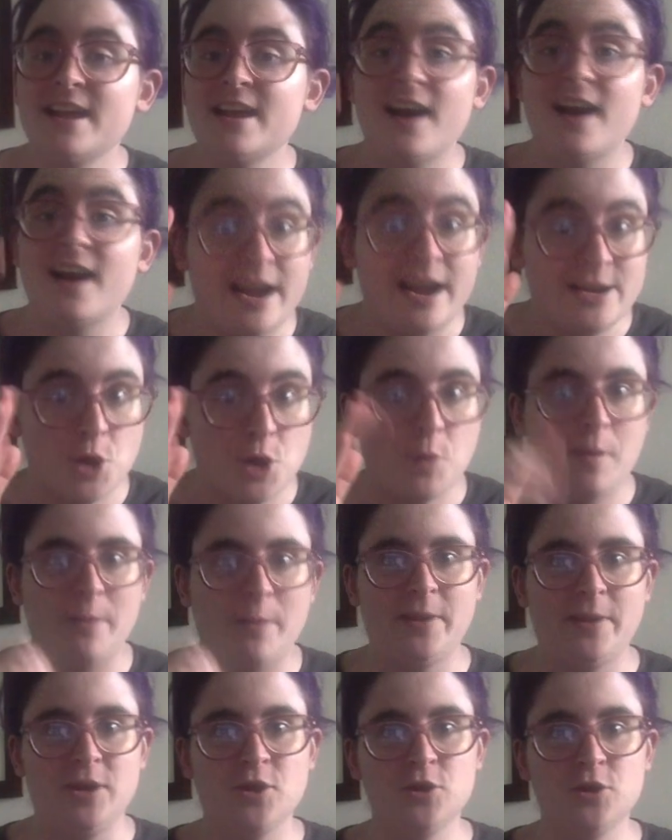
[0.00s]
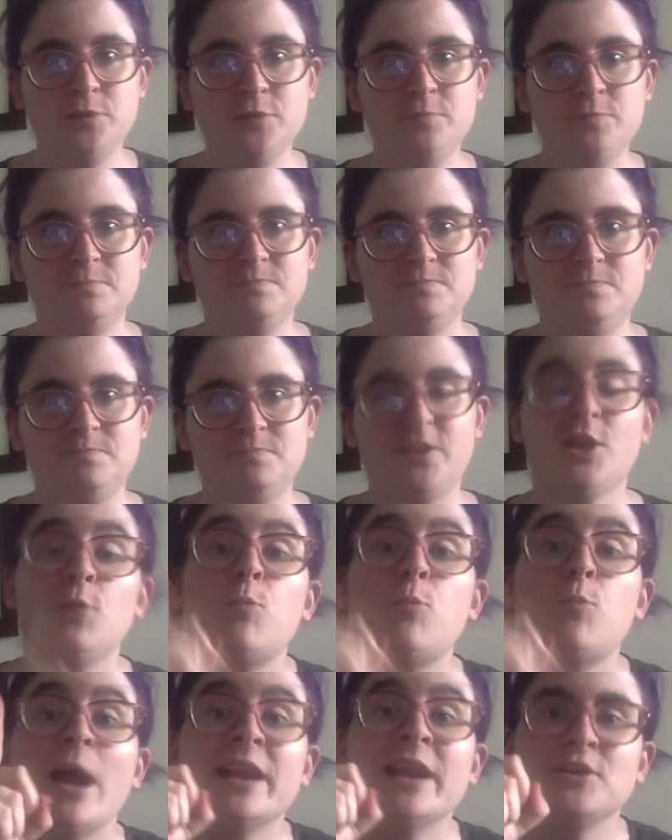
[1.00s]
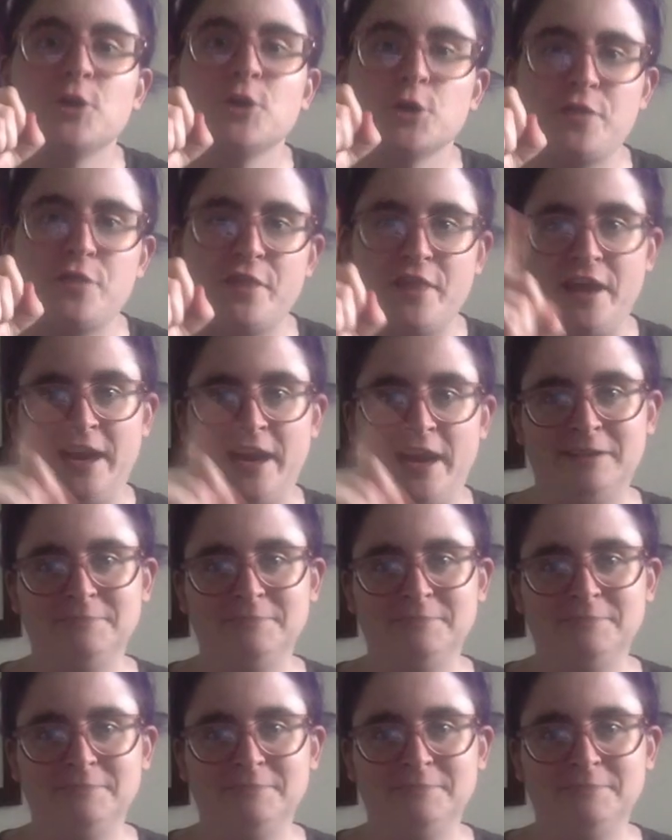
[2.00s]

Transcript: I know I'll be good. The one good thing.